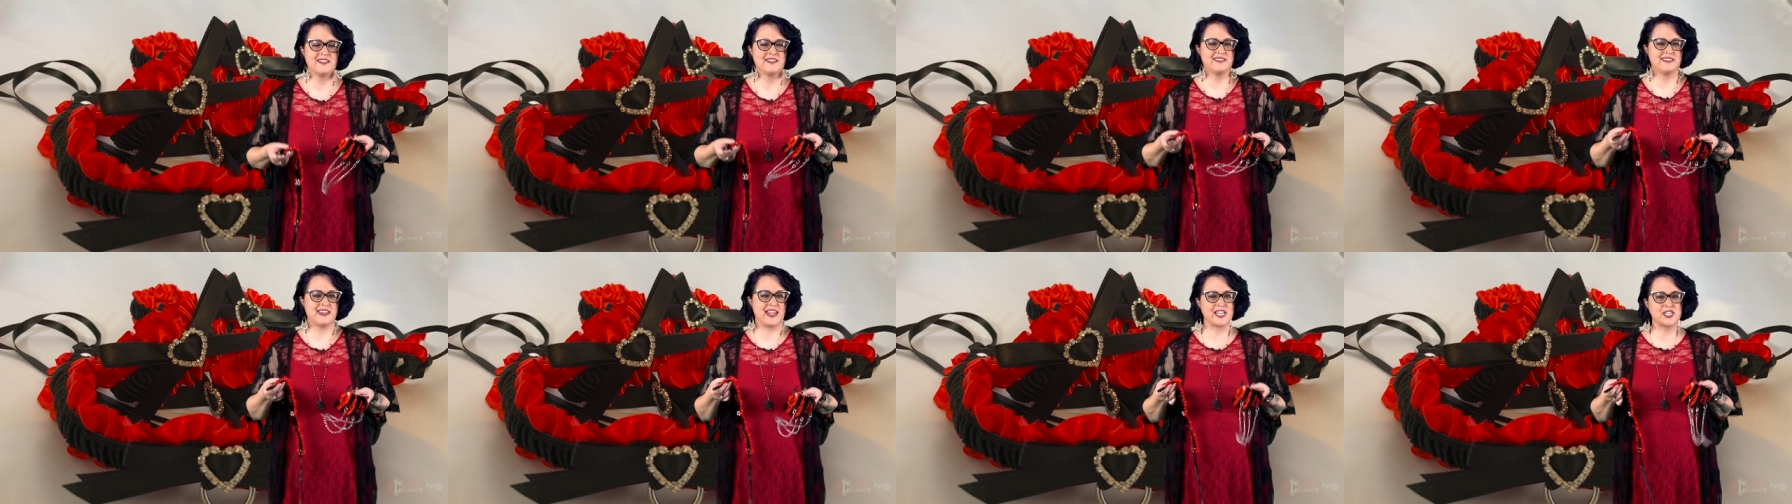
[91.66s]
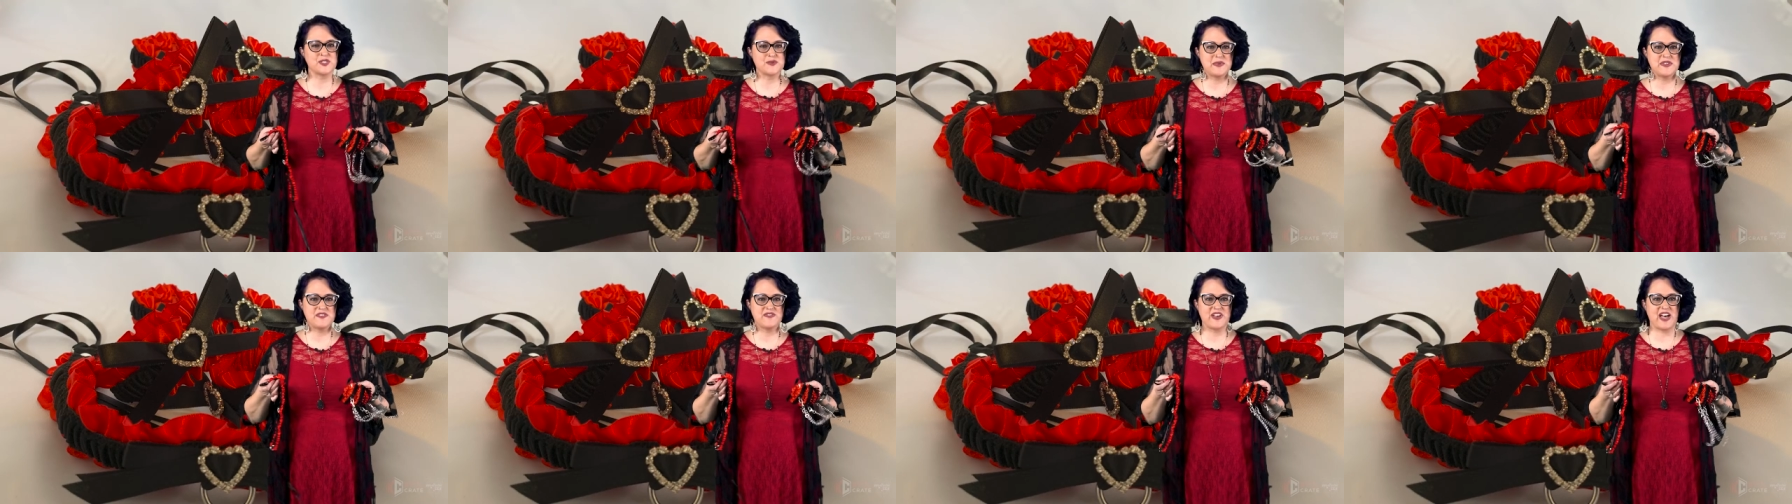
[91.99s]

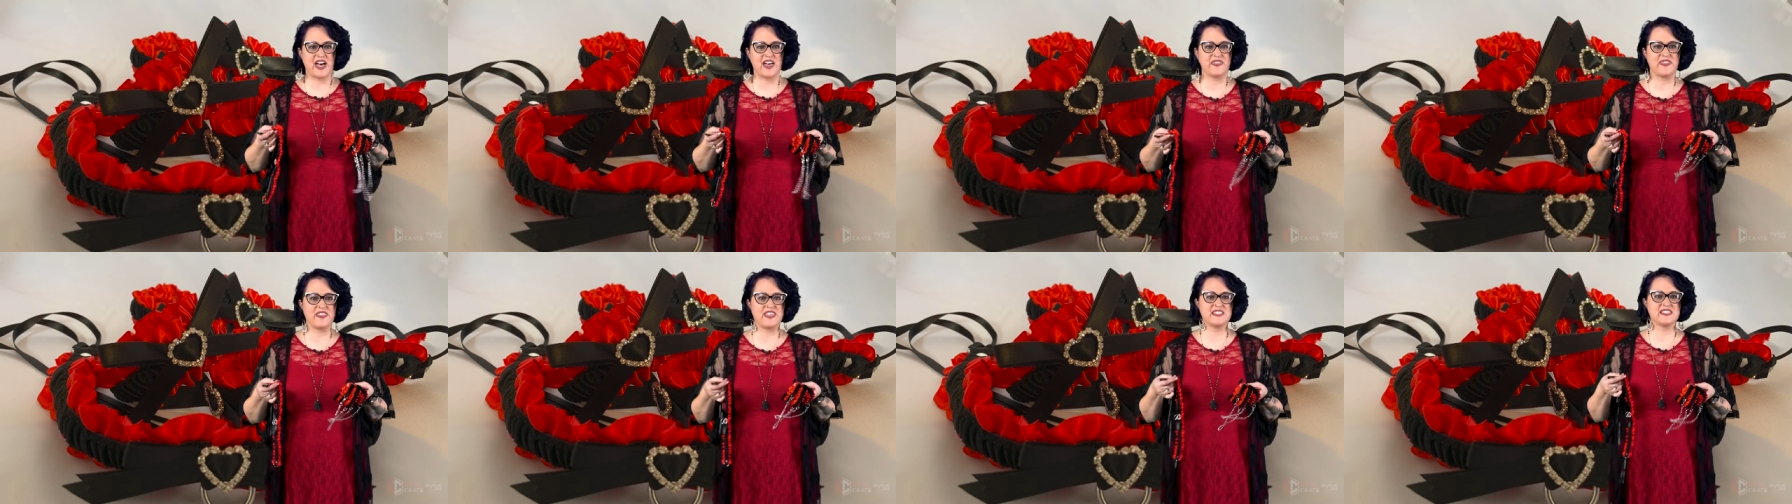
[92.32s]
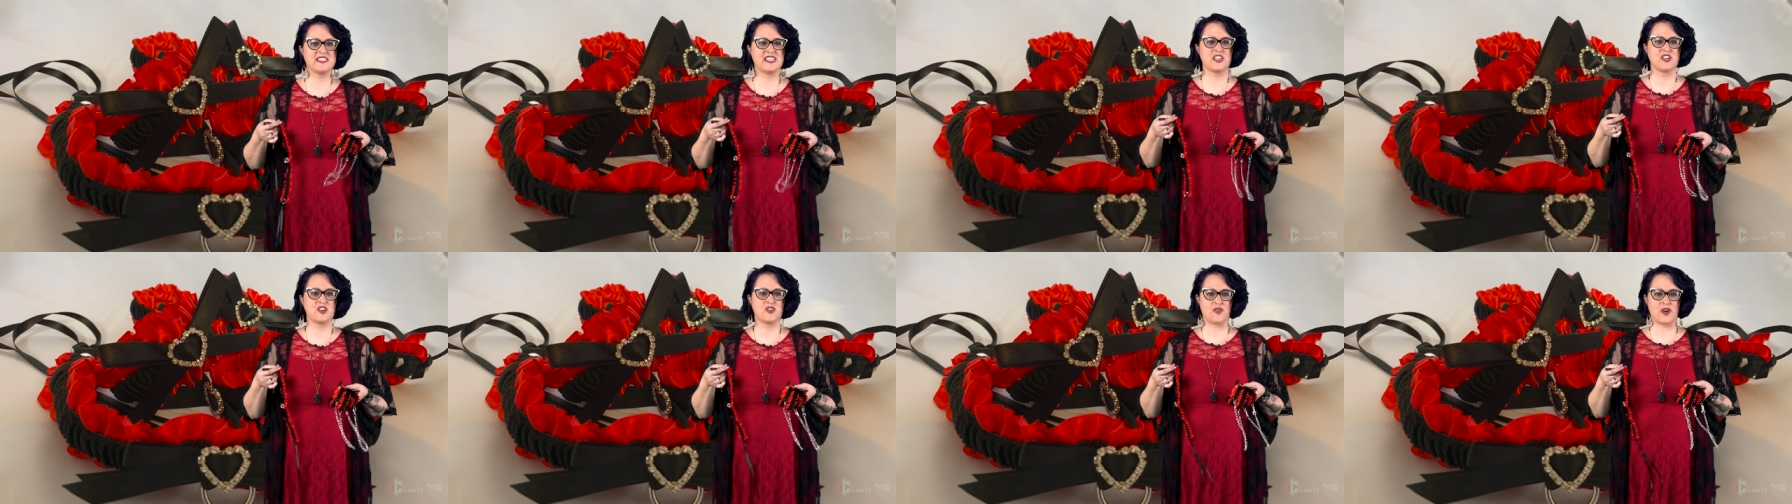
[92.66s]
Next, we've got
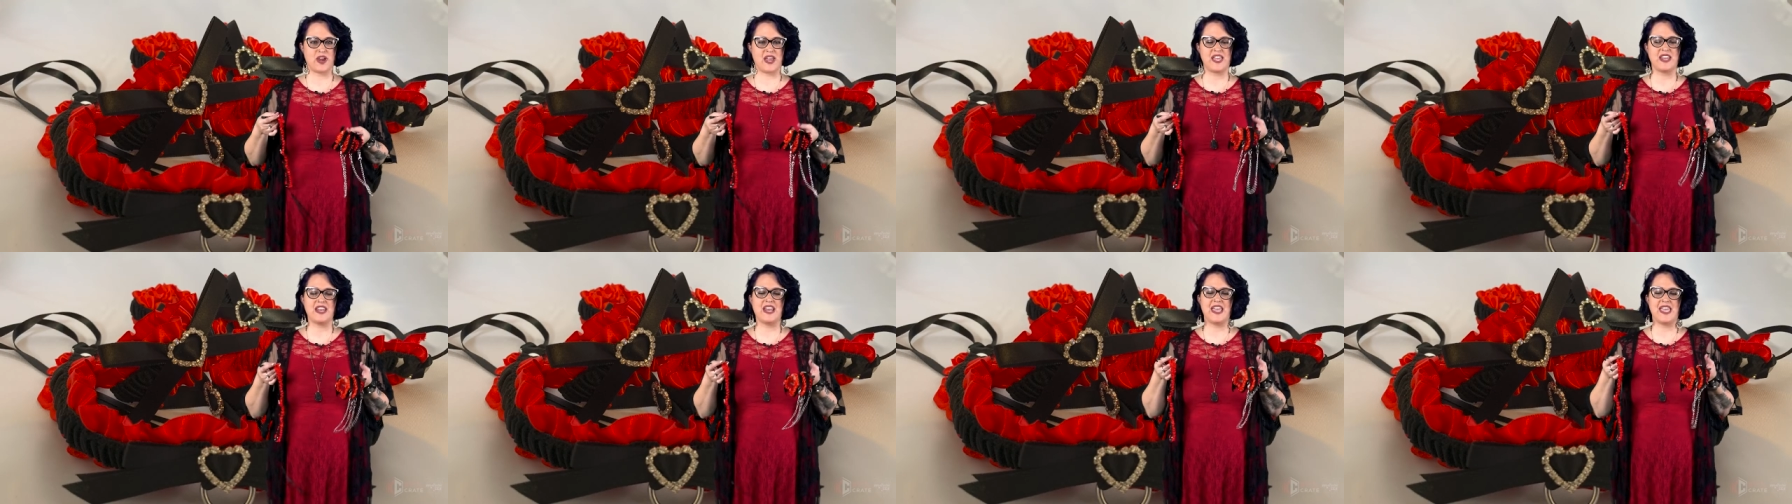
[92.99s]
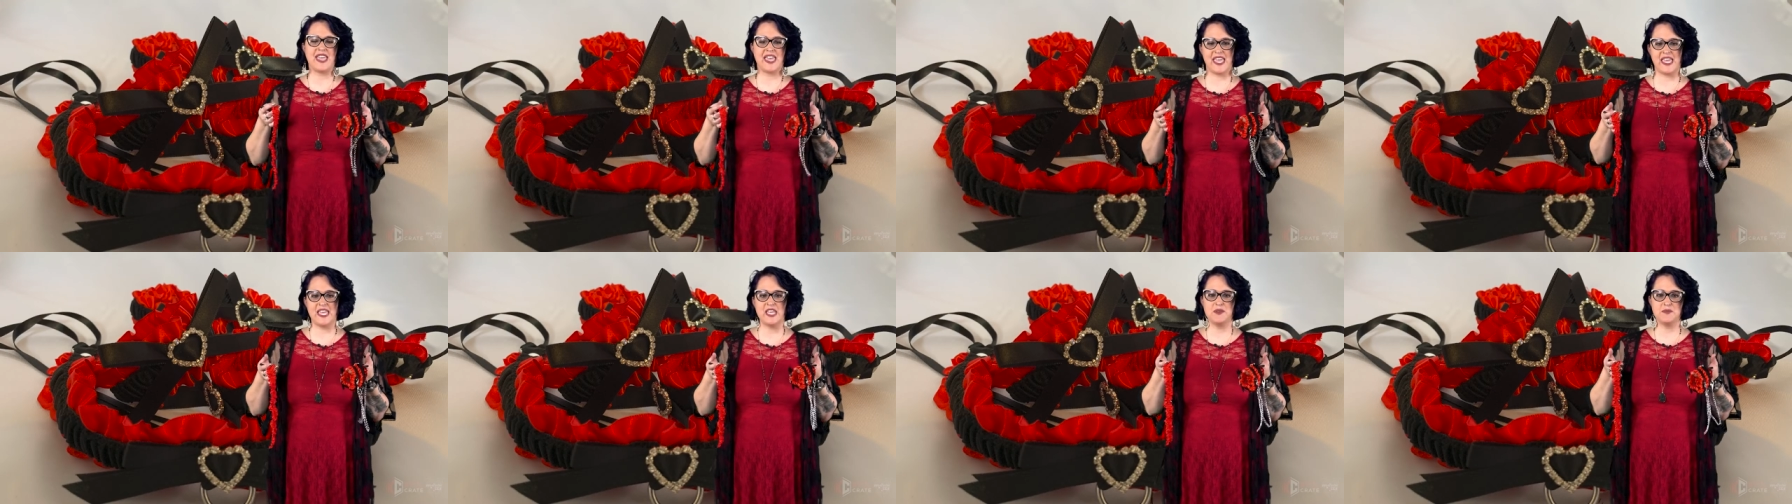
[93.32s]
this great
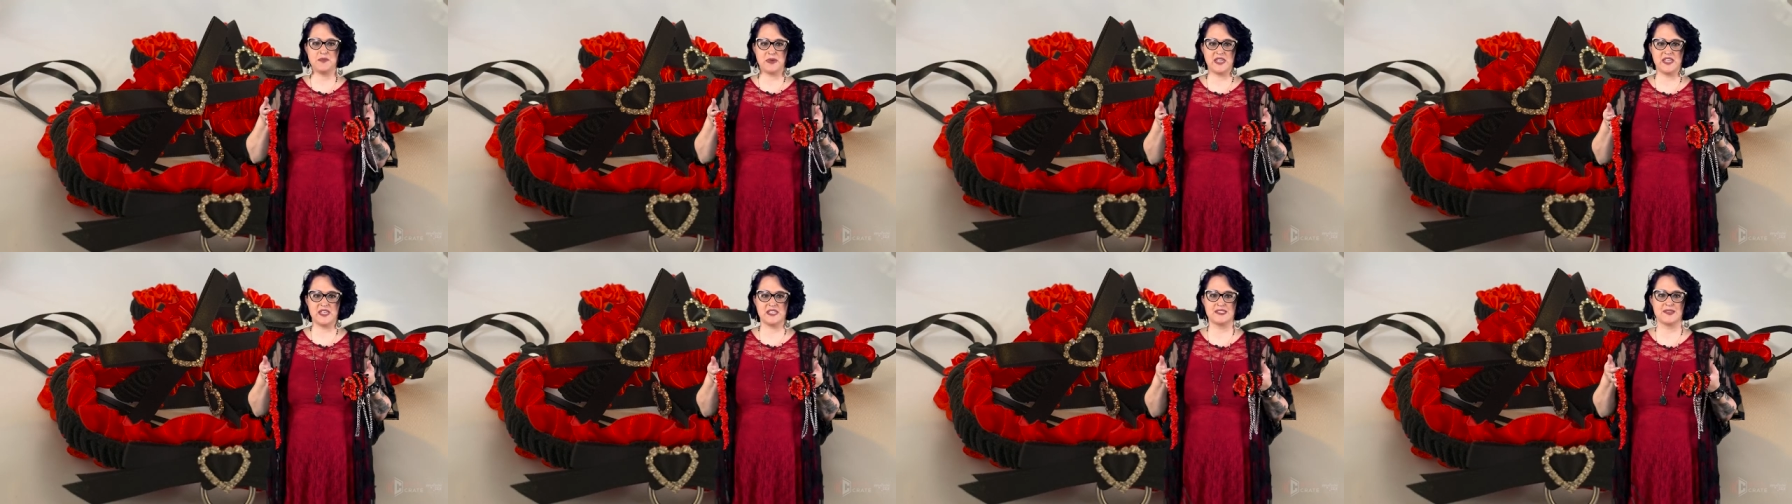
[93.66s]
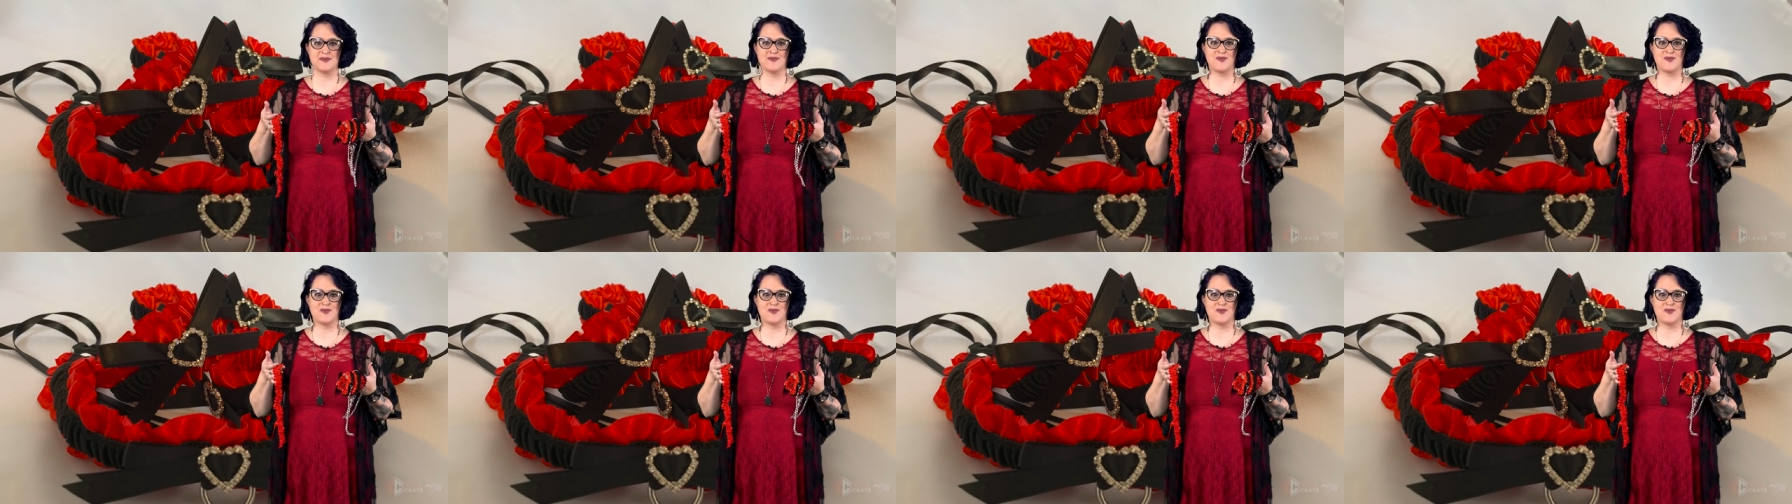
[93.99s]
eight piece